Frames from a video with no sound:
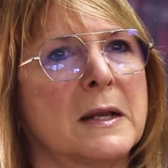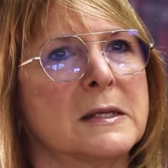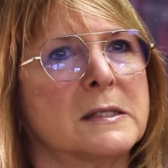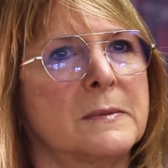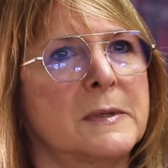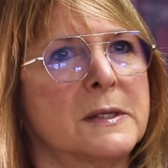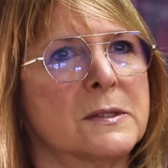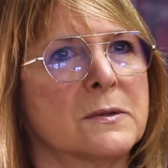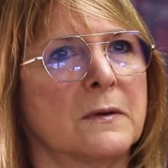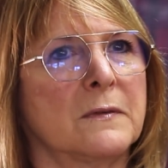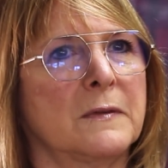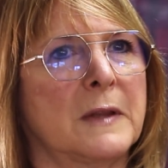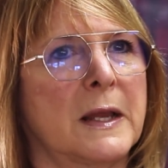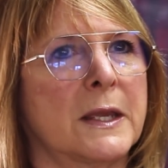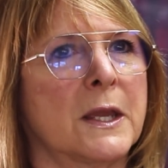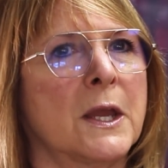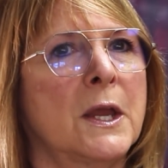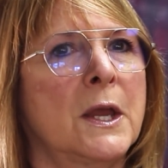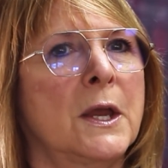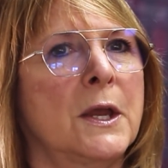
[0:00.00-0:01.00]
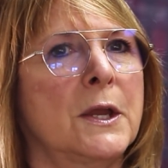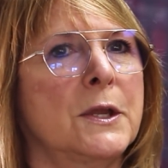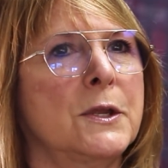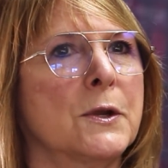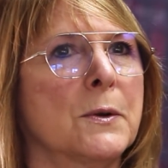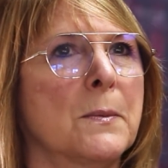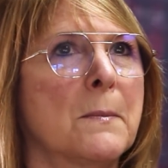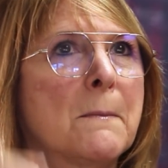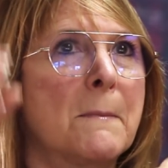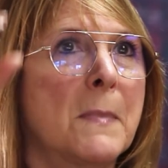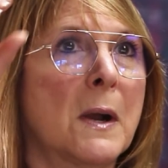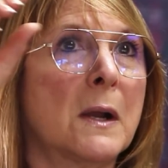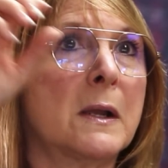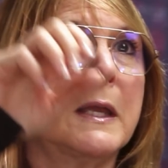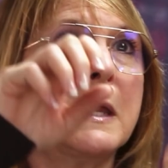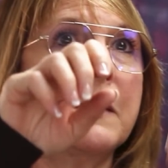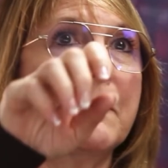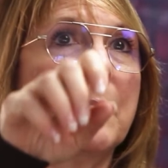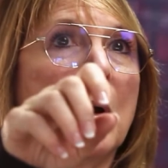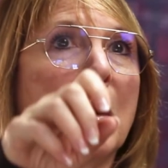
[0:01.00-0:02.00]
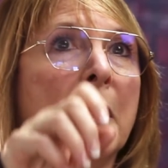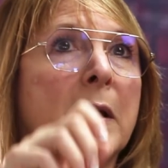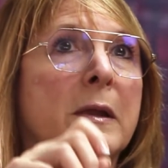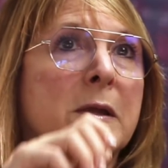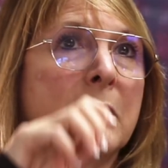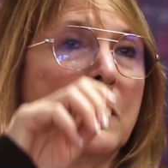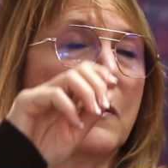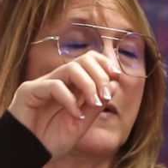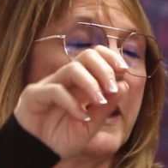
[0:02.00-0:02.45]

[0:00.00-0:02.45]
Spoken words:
to me sort of like you're monkey barring your way